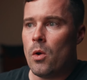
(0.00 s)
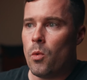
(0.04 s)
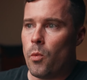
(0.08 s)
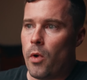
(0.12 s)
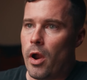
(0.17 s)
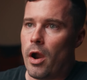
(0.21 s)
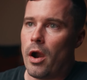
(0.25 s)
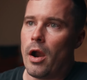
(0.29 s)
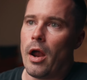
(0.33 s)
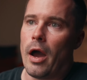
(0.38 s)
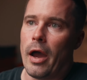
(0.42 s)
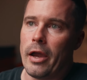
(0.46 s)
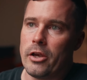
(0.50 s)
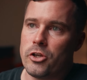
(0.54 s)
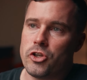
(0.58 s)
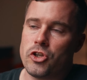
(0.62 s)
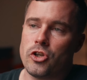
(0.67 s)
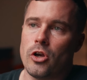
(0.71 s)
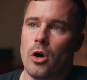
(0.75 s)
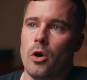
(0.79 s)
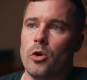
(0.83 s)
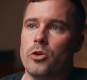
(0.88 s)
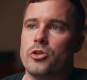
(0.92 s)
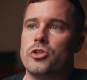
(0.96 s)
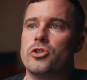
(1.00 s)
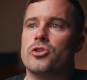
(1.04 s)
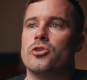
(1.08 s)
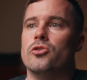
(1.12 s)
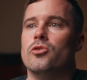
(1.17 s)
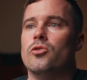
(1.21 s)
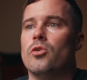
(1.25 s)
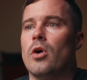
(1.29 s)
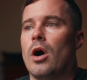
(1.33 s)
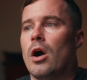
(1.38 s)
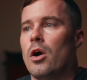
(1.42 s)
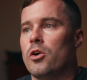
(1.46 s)
where I showed
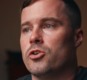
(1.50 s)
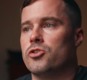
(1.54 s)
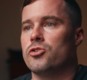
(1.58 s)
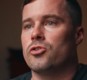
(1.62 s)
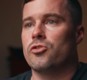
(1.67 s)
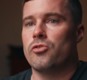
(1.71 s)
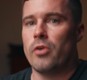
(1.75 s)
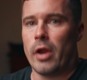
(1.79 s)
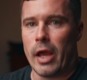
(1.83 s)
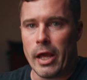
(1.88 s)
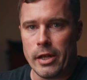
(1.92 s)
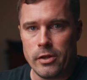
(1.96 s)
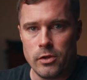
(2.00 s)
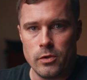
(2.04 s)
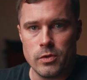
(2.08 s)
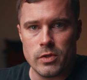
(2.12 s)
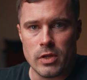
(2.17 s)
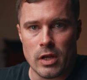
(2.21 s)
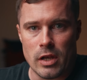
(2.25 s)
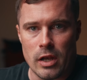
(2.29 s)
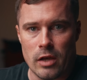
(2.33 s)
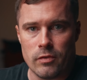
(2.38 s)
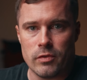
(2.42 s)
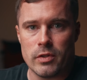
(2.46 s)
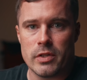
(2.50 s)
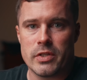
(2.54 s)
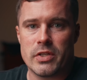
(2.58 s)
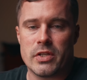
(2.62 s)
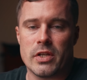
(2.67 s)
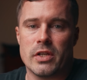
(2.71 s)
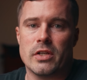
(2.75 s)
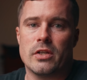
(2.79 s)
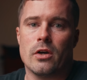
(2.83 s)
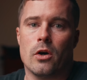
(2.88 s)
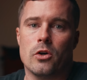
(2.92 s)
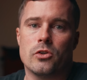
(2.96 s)
you how to create user levels
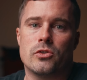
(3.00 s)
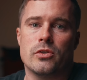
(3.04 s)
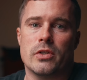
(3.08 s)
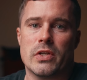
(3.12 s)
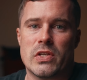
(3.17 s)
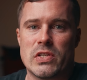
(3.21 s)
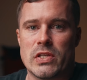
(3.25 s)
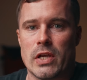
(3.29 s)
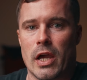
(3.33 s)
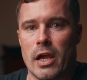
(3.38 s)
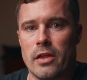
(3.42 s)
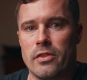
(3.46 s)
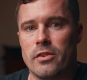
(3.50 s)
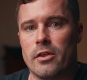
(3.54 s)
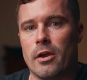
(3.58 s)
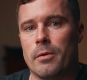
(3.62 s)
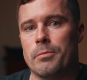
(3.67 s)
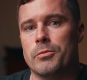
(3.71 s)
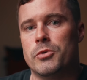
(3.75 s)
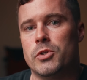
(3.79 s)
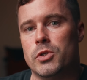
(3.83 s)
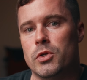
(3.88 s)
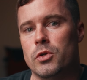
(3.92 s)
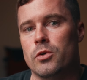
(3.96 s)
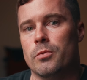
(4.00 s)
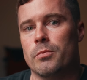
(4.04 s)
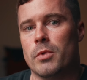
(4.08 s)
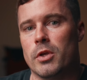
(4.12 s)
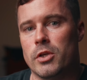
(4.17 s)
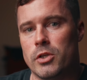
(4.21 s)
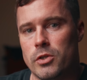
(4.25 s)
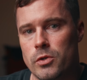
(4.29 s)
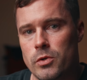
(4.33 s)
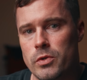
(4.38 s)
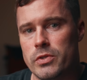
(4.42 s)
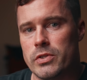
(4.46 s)
and how to assign them to
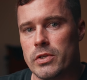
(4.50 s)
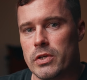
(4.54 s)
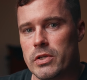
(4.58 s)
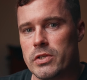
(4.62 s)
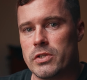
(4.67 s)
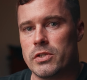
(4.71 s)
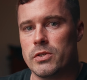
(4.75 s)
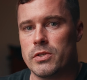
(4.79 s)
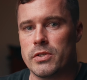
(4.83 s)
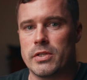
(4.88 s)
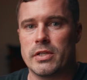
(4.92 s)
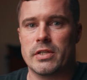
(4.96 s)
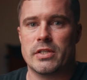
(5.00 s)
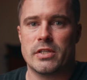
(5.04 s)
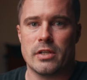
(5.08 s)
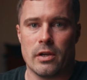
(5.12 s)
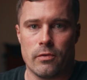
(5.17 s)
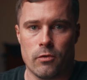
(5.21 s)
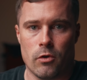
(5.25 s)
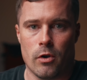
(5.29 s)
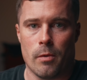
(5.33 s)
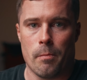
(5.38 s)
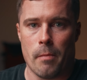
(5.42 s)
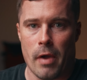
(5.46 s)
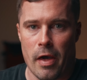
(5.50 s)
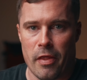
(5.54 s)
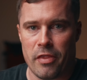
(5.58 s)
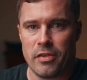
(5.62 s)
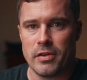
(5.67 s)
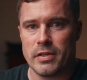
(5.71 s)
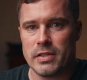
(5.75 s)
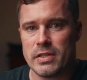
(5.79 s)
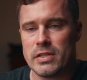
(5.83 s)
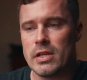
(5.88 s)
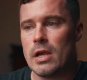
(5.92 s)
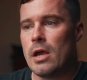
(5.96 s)
users using several
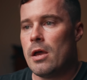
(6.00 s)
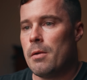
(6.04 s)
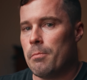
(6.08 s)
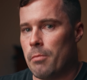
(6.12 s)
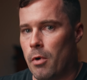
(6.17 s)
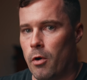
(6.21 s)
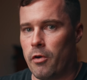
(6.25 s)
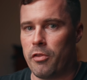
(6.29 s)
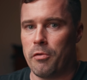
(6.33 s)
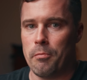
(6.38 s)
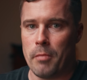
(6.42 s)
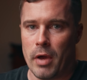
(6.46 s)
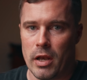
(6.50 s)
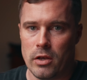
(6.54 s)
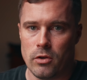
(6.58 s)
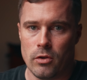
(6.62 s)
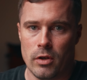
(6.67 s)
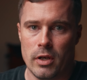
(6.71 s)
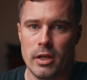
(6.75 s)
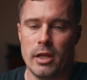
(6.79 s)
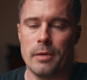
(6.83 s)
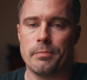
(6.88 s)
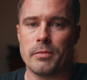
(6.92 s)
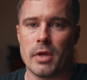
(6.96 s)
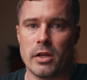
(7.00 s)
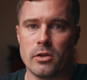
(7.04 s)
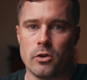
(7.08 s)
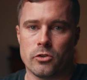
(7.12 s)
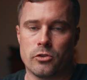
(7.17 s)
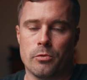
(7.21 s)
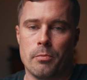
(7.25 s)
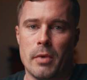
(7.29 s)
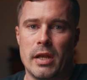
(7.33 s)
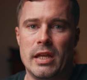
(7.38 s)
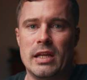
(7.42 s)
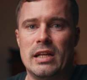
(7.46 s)
methods, both manually and
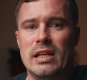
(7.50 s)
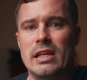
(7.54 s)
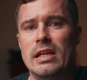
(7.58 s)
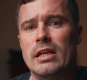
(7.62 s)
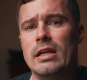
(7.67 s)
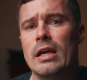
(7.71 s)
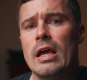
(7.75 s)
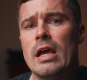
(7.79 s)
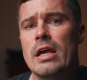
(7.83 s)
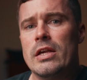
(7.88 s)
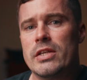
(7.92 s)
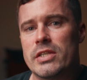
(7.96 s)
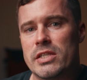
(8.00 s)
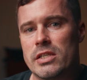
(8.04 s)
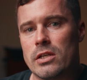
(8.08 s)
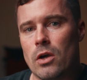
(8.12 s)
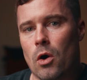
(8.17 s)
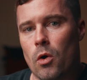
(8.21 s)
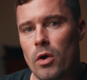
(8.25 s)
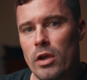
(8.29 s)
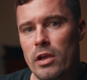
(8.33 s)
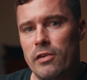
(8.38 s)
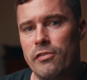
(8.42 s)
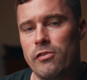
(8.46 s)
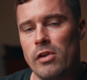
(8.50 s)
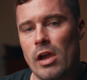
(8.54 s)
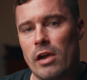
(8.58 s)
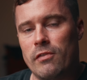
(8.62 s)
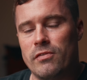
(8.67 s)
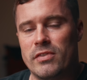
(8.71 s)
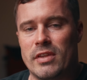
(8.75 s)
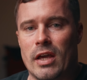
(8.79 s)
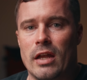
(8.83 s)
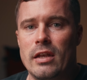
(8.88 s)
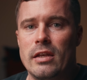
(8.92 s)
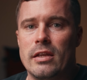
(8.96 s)
automatically. So if you
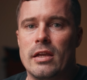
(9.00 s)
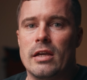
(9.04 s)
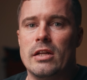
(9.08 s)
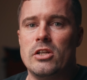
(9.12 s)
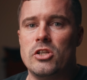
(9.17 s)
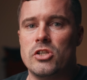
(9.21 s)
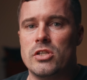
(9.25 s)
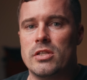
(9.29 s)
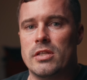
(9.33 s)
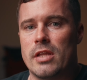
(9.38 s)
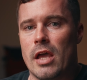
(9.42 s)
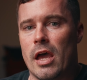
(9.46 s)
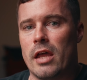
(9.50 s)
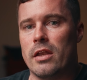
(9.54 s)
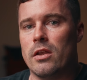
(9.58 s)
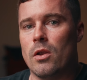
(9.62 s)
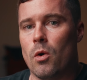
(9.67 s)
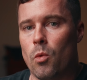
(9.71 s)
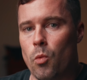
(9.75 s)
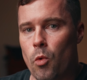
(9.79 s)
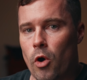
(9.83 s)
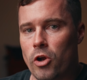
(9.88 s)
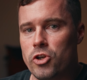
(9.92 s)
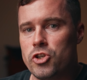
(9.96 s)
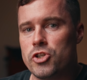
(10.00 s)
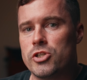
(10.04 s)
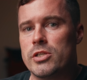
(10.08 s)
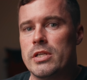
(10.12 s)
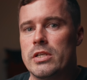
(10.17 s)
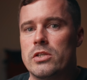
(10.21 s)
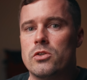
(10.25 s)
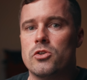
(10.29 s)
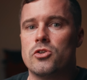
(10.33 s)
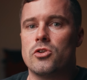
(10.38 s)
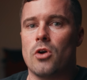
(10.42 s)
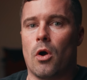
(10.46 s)
haven't done yet, then watch
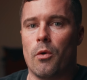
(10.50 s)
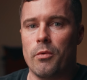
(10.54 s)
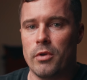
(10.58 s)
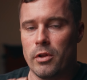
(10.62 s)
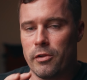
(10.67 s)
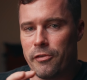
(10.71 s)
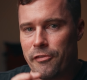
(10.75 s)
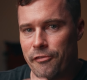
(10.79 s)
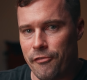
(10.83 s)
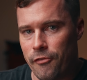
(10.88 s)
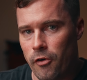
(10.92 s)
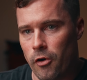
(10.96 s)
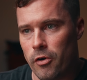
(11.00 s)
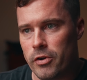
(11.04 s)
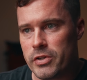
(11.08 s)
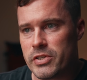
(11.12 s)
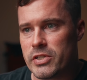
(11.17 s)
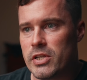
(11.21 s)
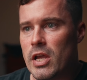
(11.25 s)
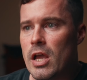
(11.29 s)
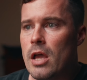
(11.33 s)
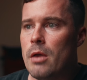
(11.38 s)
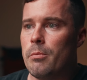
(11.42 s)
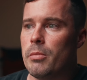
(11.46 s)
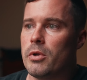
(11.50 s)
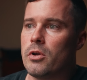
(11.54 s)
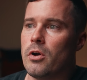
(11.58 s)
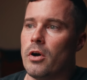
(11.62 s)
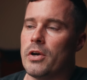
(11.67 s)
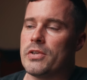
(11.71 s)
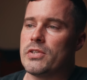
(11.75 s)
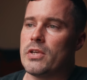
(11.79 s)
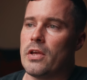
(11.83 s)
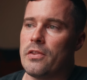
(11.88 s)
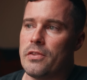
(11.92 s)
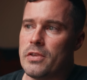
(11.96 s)
this tutorial first
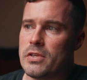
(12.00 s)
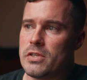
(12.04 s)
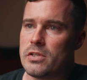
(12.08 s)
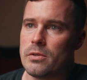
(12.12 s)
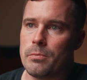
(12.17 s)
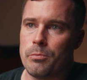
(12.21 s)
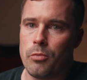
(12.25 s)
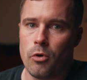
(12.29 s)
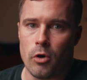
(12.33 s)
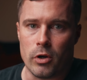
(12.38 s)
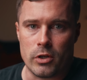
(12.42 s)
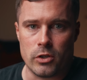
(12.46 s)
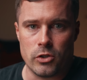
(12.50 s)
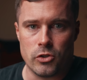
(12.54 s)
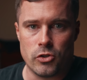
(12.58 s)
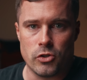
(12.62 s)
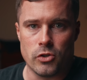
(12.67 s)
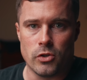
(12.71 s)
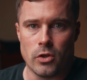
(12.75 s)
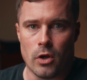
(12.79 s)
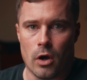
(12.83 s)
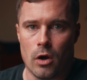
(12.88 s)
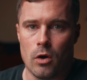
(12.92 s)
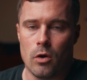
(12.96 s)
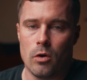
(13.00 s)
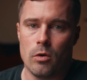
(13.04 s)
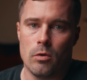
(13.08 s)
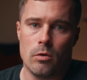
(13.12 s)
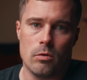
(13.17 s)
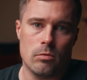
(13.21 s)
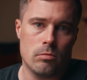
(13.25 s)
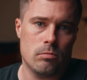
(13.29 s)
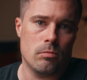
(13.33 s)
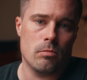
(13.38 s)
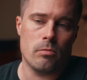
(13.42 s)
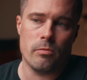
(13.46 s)
because this is important to
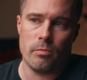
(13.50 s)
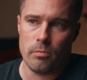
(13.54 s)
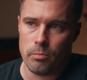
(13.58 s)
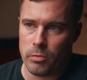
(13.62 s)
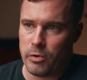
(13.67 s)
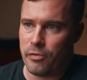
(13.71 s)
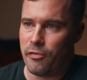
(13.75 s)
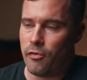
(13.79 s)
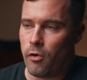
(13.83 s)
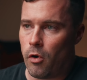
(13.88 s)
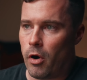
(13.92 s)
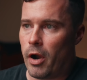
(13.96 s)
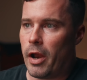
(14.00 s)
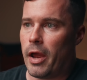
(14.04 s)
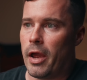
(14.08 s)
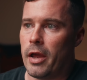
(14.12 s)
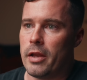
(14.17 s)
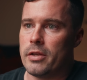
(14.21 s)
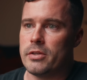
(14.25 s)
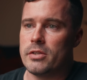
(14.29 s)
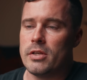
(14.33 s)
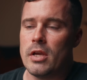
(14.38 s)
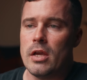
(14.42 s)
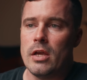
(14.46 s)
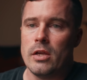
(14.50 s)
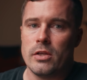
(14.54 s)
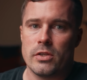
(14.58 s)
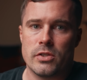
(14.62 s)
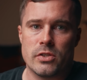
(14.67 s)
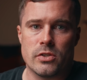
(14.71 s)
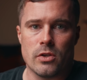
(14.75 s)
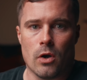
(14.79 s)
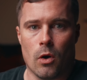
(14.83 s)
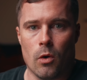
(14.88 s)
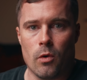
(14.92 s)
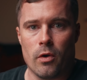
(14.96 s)
know beforehand
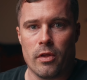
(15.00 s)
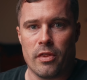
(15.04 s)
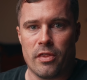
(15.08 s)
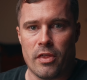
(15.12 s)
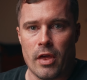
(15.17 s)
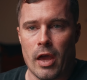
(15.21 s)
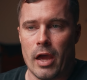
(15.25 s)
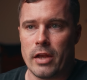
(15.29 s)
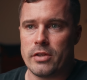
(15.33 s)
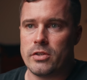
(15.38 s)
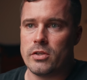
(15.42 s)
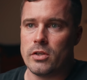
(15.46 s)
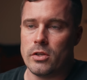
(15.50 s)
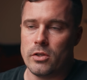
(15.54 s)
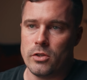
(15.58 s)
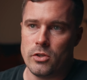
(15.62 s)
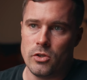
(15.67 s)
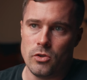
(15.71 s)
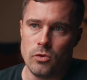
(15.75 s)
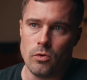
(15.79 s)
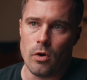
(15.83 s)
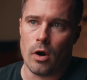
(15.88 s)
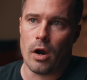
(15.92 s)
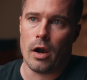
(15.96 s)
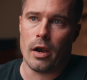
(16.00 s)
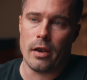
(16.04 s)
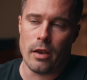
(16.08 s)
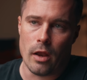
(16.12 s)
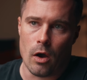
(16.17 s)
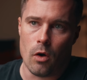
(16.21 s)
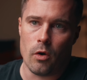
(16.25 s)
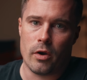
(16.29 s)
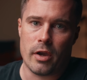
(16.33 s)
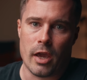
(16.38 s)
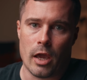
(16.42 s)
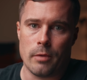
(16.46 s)
so that you are
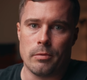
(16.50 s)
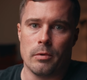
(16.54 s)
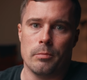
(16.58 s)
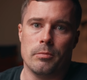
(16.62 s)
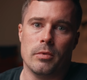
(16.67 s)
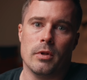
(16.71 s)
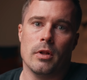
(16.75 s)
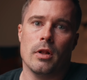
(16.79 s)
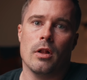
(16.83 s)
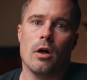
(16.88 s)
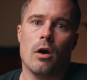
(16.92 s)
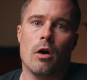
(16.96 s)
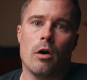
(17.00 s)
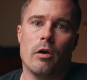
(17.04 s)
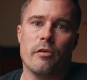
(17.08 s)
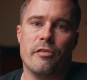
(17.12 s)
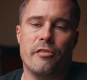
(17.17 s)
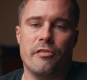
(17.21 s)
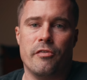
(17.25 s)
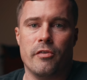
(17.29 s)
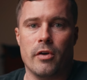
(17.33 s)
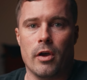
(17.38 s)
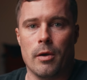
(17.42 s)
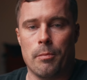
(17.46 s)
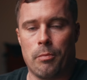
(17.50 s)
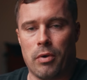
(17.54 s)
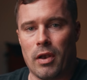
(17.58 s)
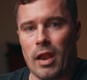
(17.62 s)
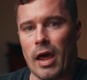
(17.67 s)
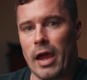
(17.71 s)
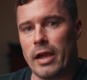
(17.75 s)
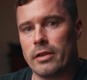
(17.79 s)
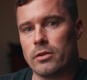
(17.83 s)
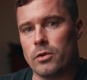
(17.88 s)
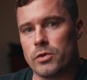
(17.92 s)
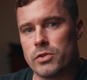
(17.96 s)
now capable of
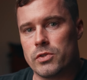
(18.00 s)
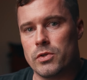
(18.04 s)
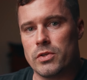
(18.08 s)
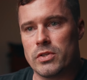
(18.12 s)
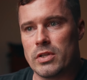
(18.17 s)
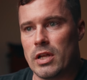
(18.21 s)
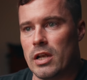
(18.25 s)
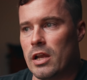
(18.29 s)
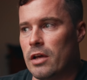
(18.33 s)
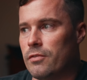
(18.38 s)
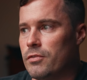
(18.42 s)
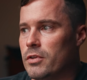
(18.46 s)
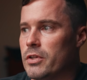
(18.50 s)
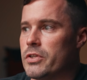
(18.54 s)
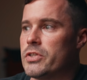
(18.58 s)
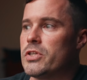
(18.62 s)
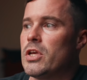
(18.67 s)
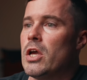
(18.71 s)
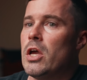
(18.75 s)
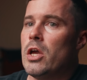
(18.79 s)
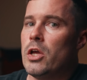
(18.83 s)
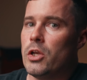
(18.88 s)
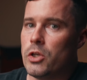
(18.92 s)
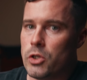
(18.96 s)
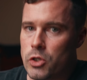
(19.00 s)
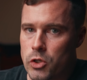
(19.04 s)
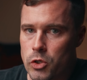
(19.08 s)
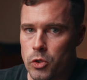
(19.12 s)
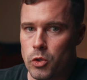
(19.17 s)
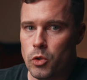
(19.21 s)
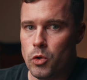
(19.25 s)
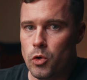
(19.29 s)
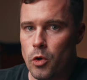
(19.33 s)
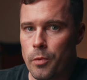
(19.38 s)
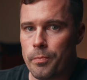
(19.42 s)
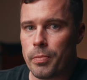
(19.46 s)
applying those user levels
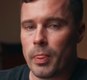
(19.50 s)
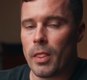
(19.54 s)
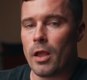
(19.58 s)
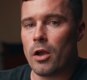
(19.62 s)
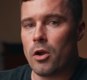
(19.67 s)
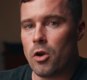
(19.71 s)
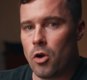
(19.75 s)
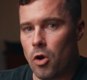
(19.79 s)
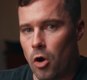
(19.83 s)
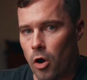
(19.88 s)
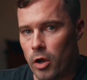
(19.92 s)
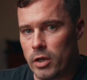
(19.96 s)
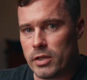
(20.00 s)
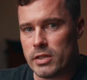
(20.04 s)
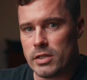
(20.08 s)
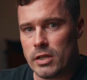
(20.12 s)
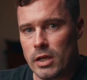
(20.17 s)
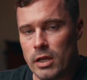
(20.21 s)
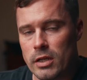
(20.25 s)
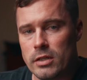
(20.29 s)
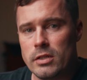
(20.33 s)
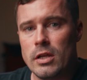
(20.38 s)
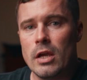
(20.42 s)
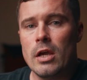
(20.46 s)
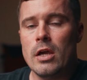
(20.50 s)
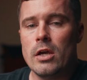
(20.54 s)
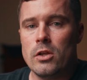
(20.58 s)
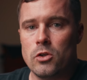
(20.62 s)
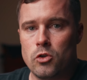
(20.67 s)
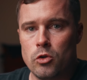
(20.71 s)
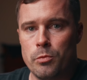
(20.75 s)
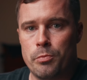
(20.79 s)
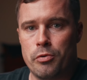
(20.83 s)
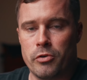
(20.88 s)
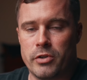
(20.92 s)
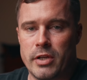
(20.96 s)
to content
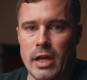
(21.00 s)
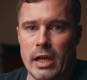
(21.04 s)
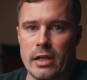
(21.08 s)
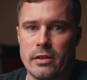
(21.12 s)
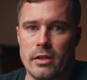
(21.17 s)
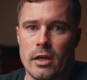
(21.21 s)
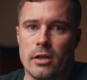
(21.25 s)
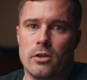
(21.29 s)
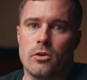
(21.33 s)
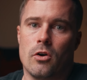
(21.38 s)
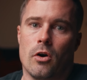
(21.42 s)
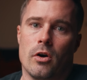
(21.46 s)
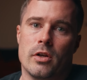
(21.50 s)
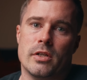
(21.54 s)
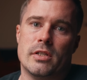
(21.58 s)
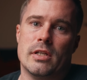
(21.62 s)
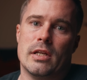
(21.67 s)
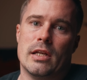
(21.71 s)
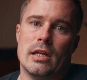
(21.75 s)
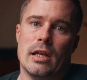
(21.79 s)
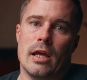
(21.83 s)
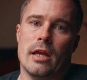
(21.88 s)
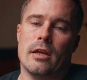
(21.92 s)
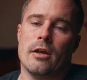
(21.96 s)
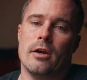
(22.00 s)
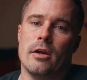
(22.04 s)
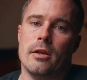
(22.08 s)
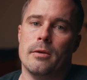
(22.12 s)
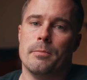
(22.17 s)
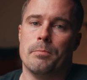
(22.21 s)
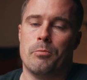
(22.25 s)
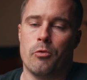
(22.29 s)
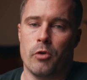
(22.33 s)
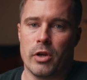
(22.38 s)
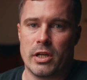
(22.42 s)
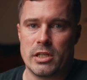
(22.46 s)
to protect that content later
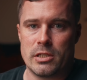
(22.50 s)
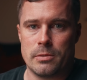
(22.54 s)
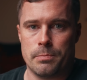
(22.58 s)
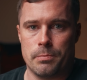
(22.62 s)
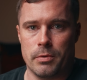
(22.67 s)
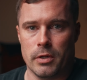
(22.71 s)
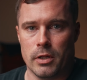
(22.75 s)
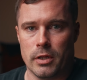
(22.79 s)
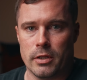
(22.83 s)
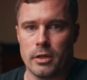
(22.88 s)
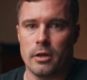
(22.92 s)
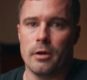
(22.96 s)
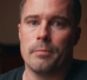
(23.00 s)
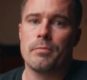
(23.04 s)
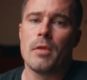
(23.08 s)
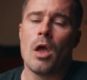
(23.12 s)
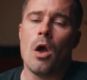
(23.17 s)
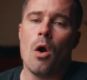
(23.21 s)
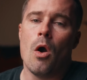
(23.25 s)
in Bricks Builder